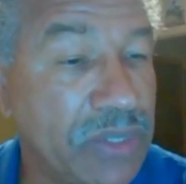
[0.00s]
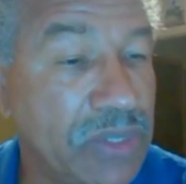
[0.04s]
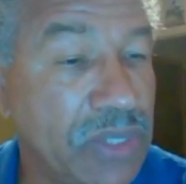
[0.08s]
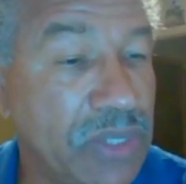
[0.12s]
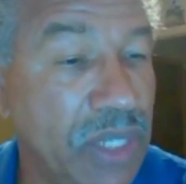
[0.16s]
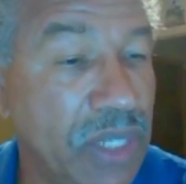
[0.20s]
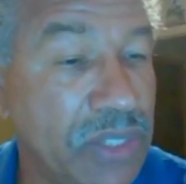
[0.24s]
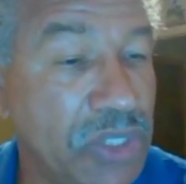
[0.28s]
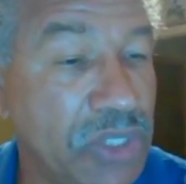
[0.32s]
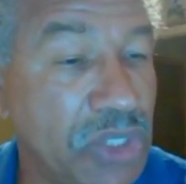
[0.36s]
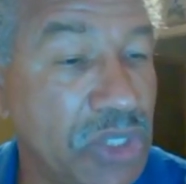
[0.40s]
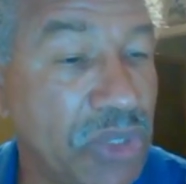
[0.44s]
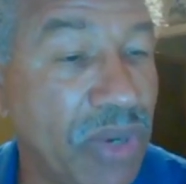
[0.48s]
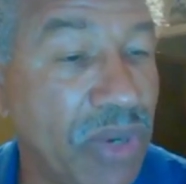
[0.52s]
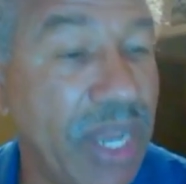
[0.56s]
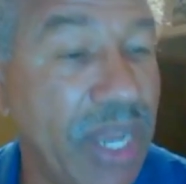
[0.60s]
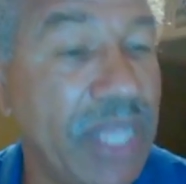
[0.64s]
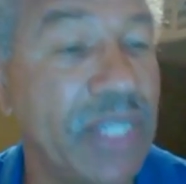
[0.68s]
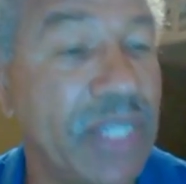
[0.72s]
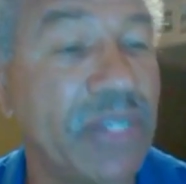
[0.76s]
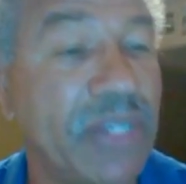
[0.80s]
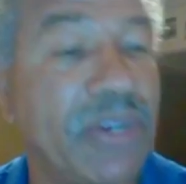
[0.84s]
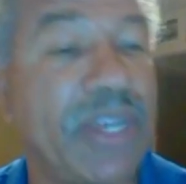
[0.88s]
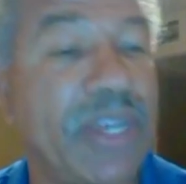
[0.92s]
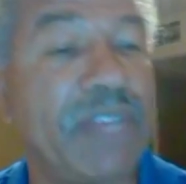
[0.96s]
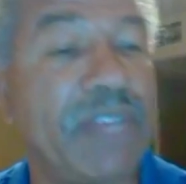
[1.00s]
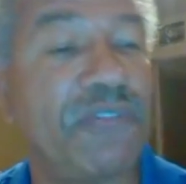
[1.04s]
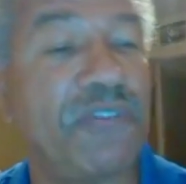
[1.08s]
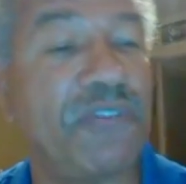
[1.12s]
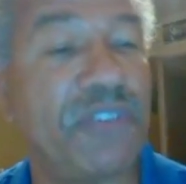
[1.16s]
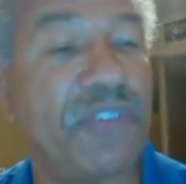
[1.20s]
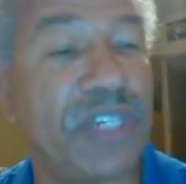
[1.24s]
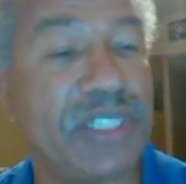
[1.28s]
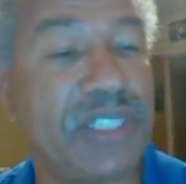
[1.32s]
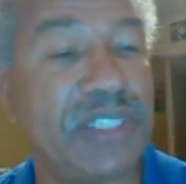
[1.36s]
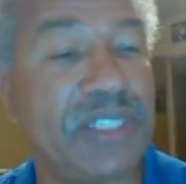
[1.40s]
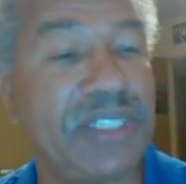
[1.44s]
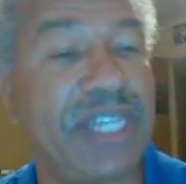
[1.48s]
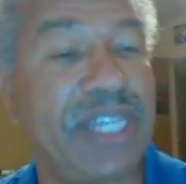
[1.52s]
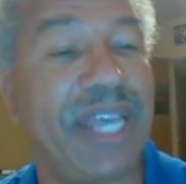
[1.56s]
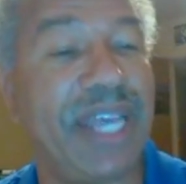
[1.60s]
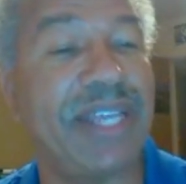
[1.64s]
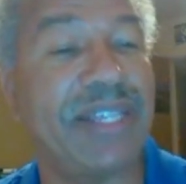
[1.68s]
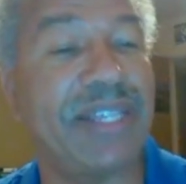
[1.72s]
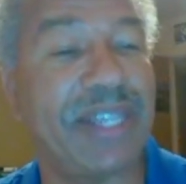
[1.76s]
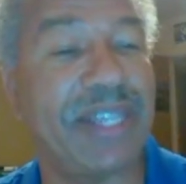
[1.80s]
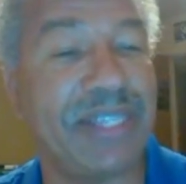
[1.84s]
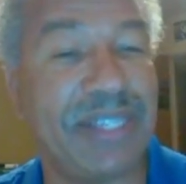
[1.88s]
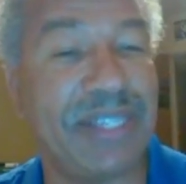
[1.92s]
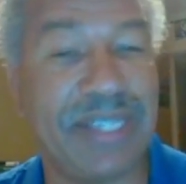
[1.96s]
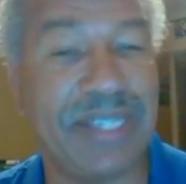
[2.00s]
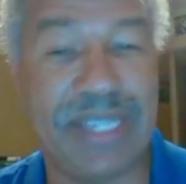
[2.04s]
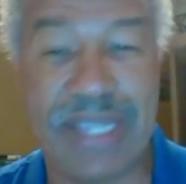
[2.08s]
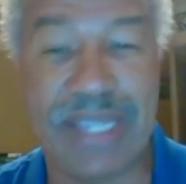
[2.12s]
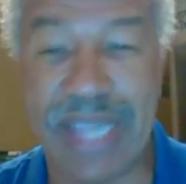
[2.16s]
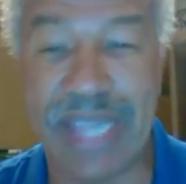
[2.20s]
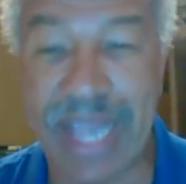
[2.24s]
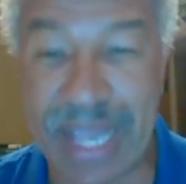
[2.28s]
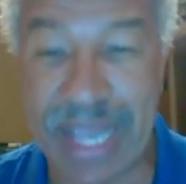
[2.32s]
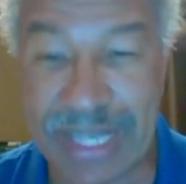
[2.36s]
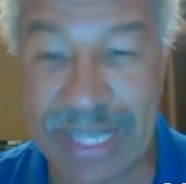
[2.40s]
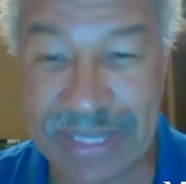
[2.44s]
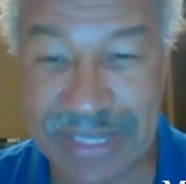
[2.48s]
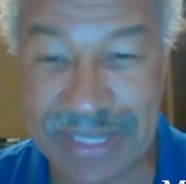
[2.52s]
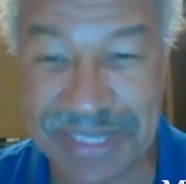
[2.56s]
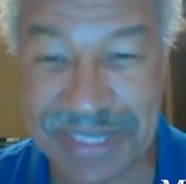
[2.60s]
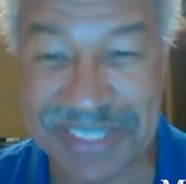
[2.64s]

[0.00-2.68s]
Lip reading: a trailer and fishtailing. Yes.